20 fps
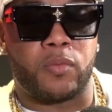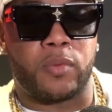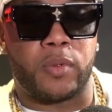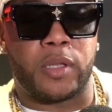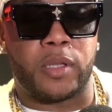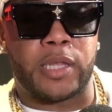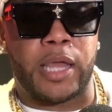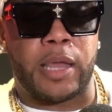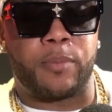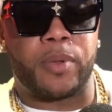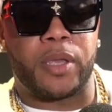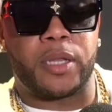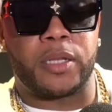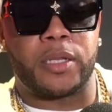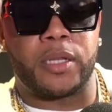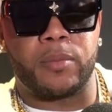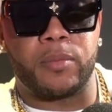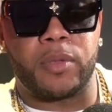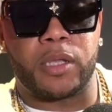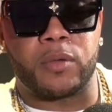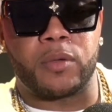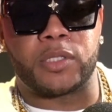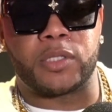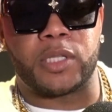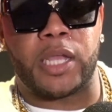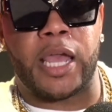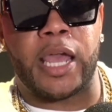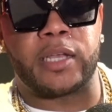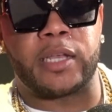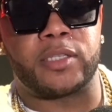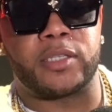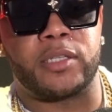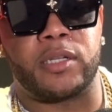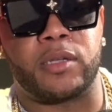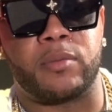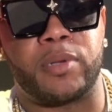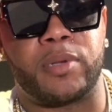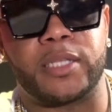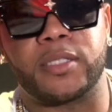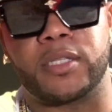that pandemic, it was actually a
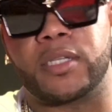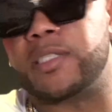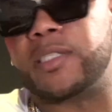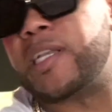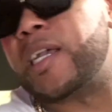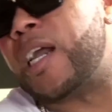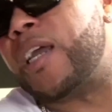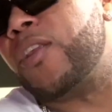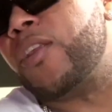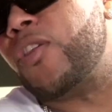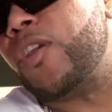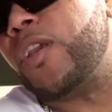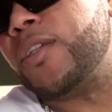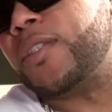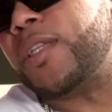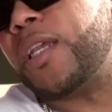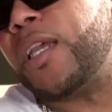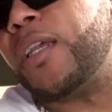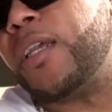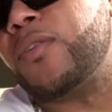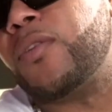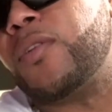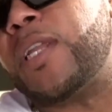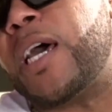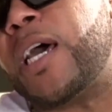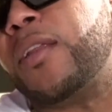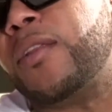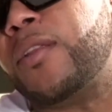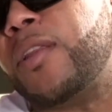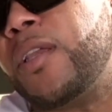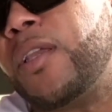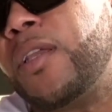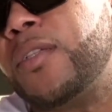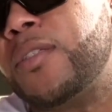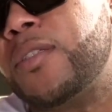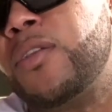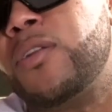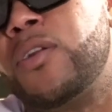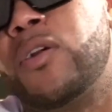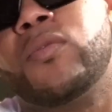blessing because I got a chance to handle a lot of things,
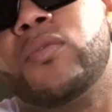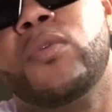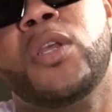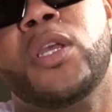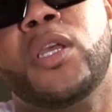you know,